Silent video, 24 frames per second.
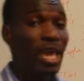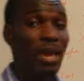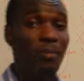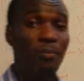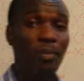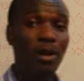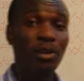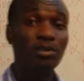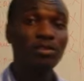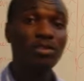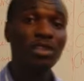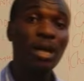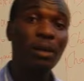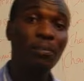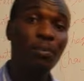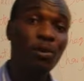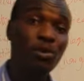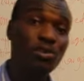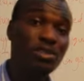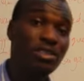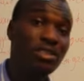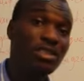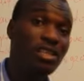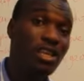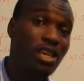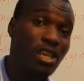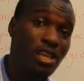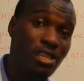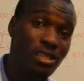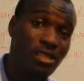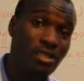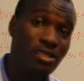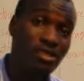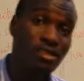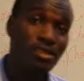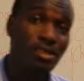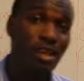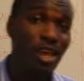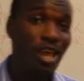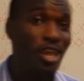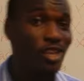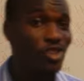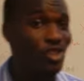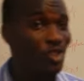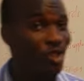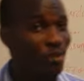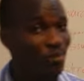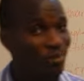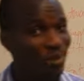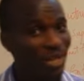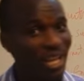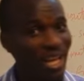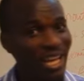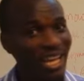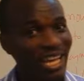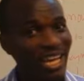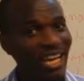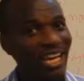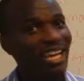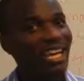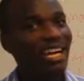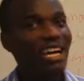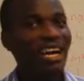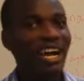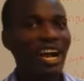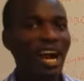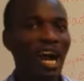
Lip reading: a particular person is a supplier